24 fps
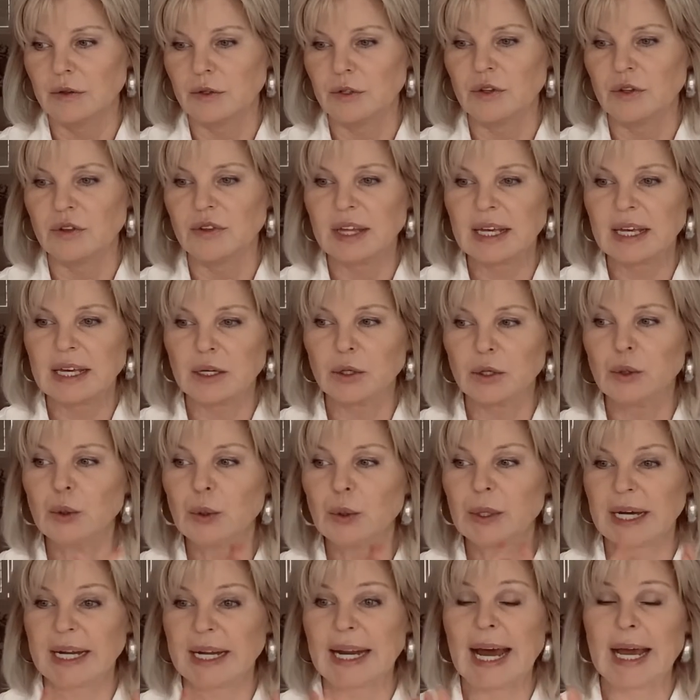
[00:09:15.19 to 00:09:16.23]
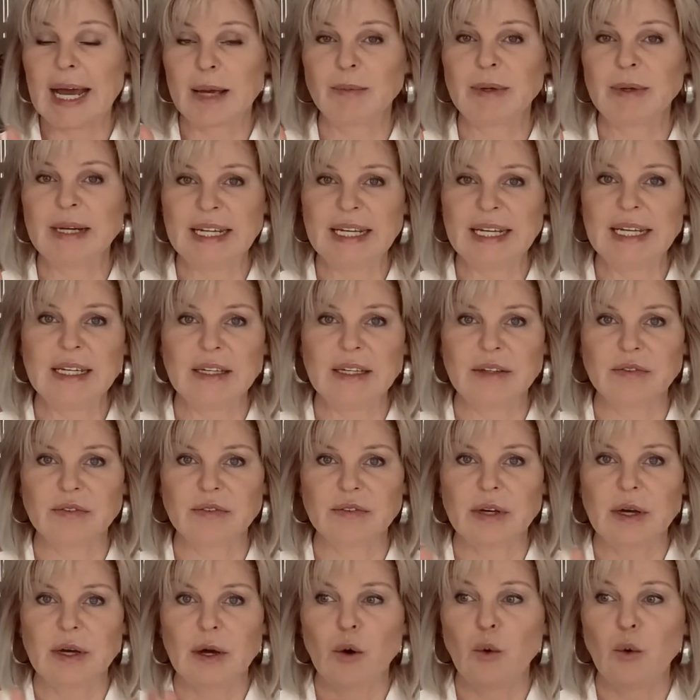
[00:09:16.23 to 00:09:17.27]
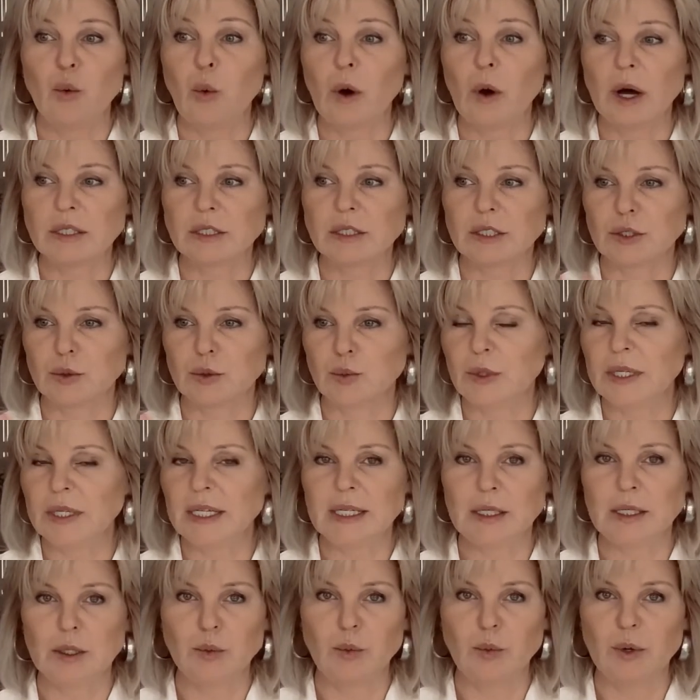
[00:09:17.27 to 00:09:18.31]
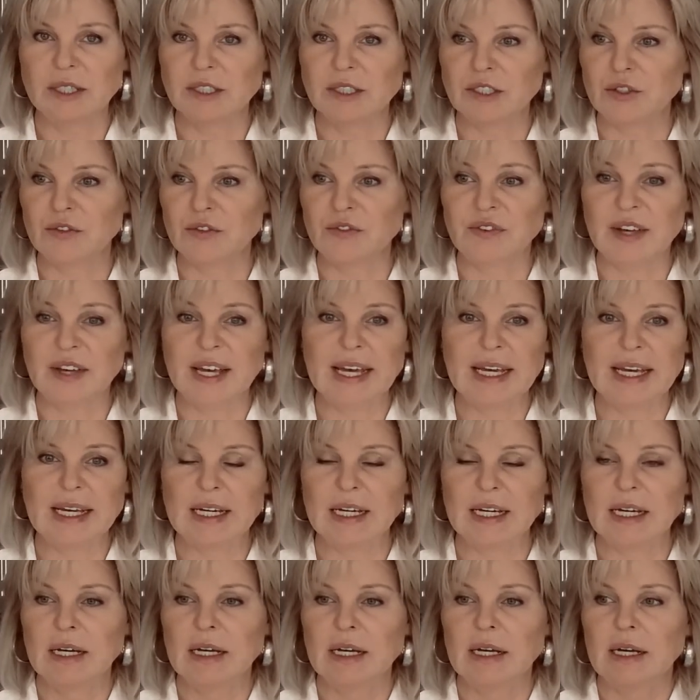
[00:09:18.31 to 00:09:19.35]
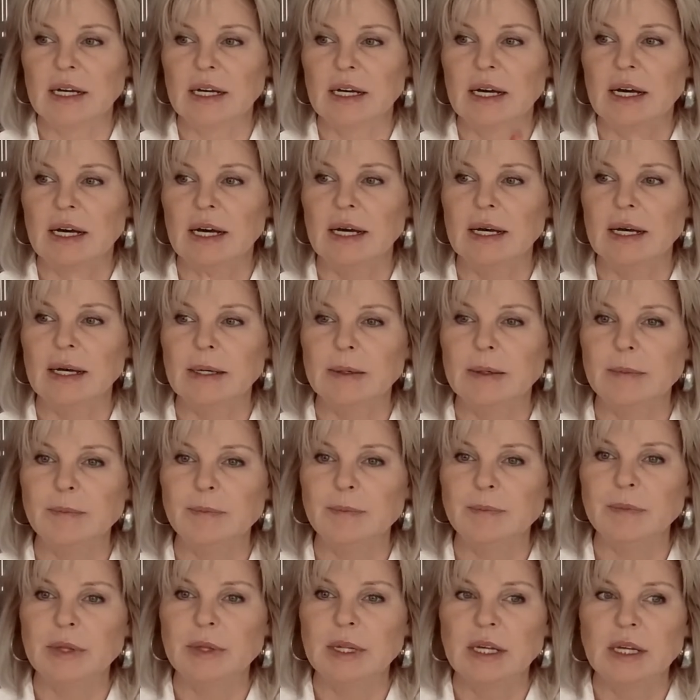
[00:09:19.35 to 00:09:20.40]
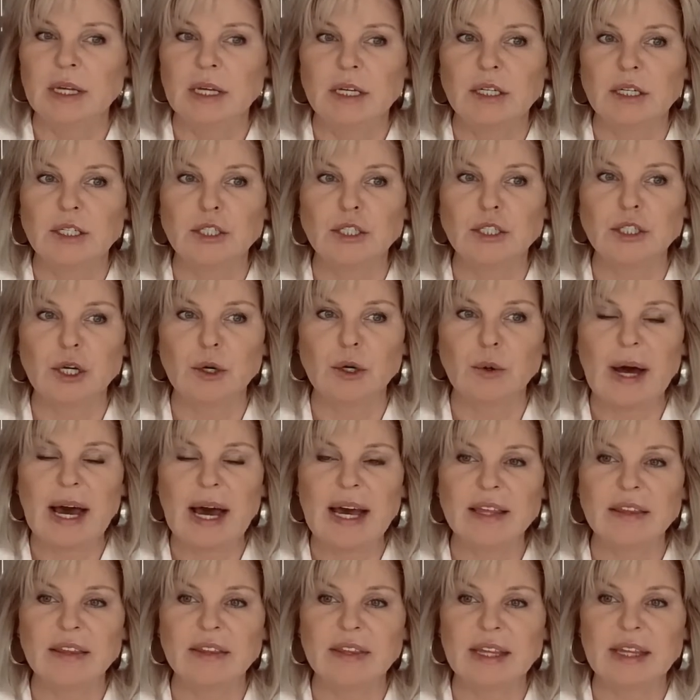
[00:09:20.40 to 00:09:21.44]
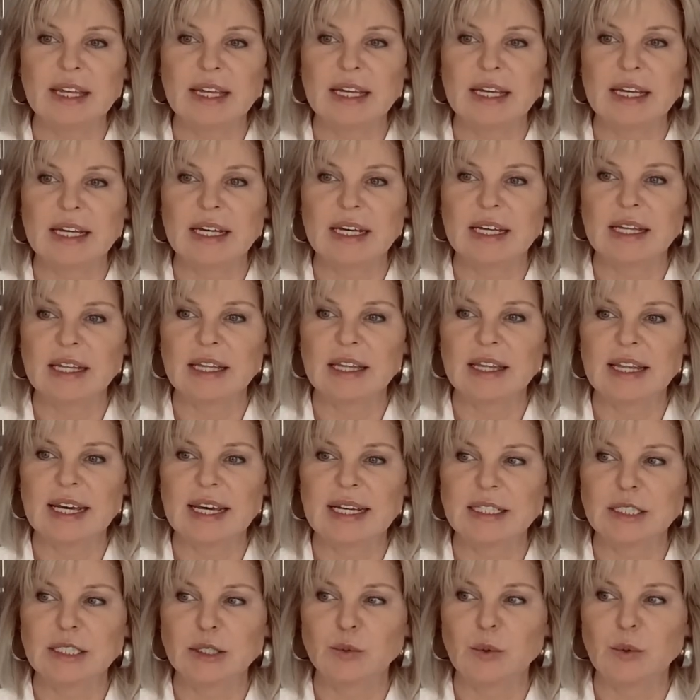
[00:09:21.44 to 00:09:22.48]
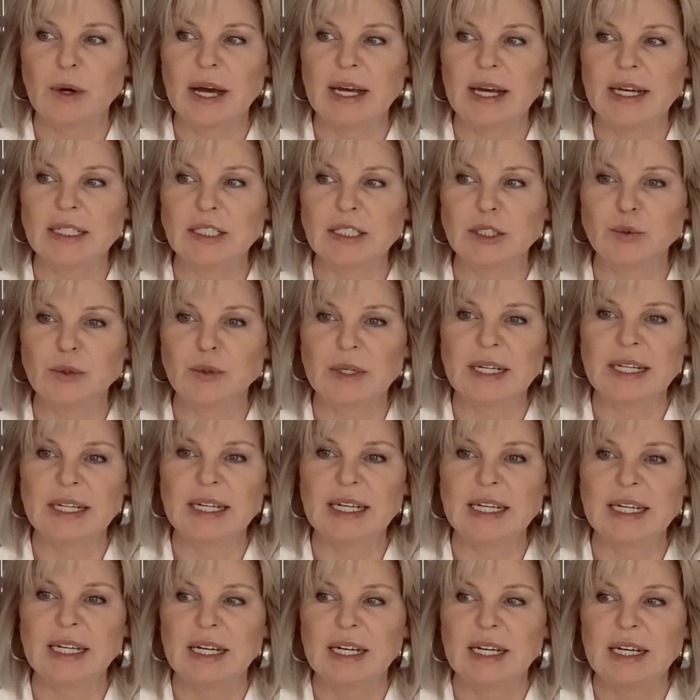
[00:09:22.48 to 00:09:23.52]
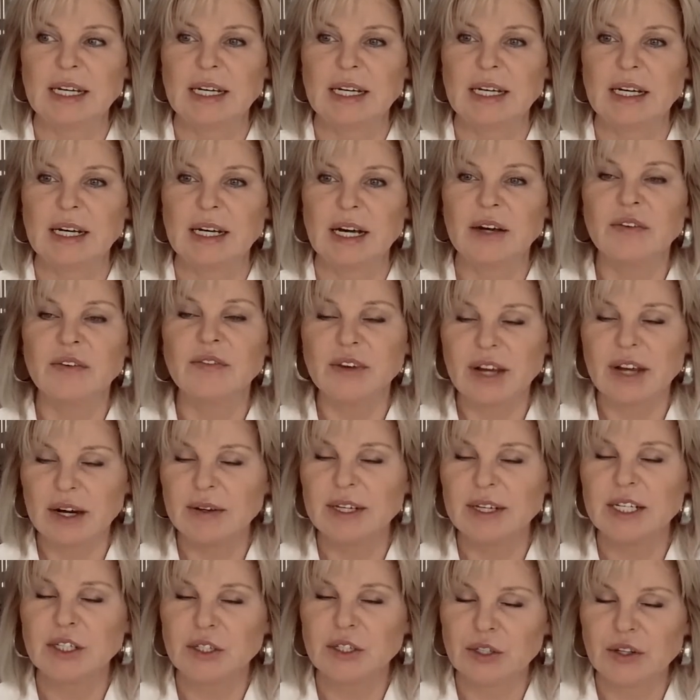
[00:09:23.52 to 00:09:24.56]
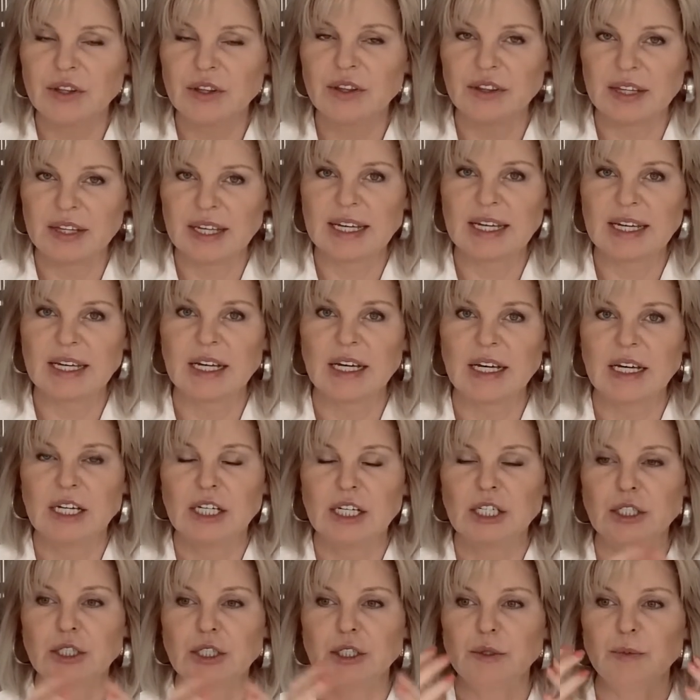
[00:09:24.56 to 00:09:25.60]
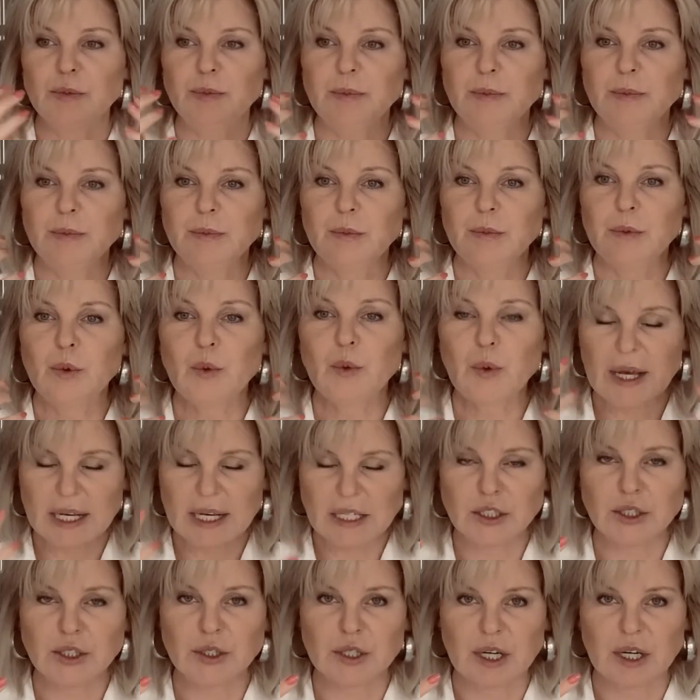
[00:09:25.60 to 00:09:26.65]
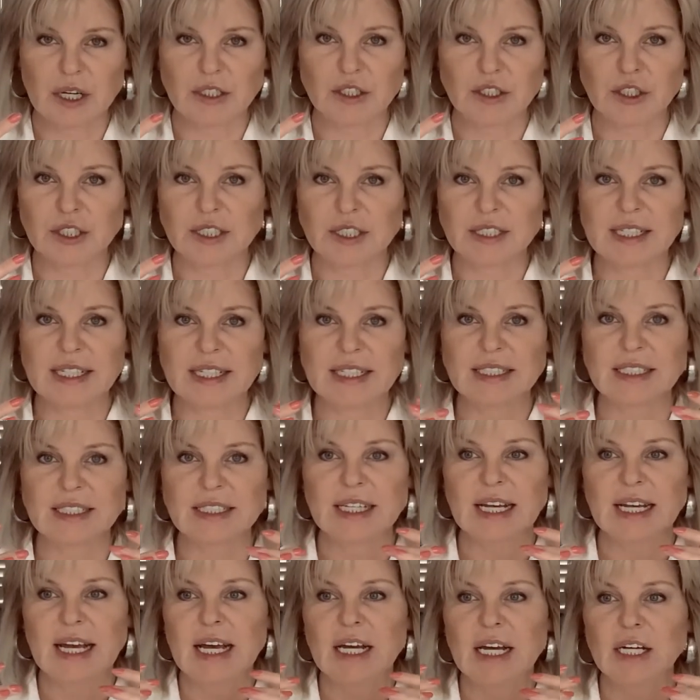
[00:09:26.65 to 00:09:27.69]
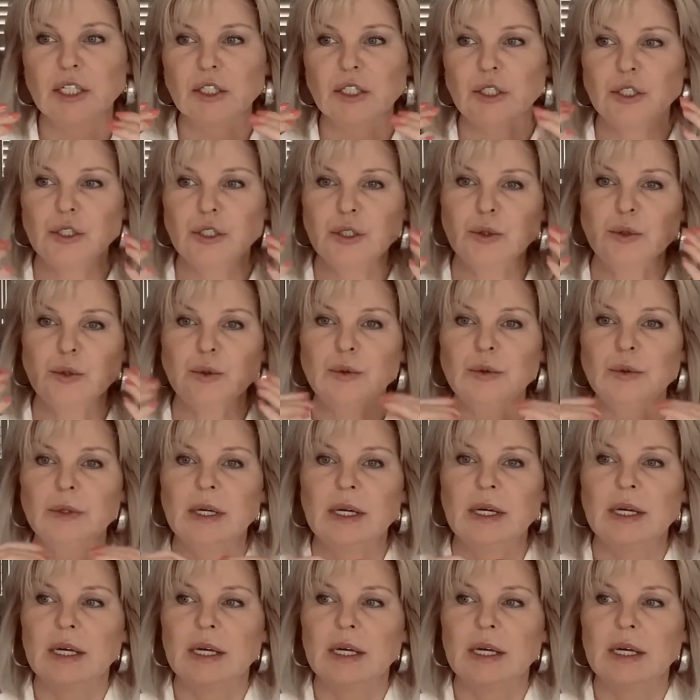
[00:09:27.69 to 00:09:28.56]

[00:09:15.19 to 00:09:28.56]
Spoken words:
think, who can I believe? What's real? What's fake? So I think that's why it's really a very good thing to raise your consciousness, to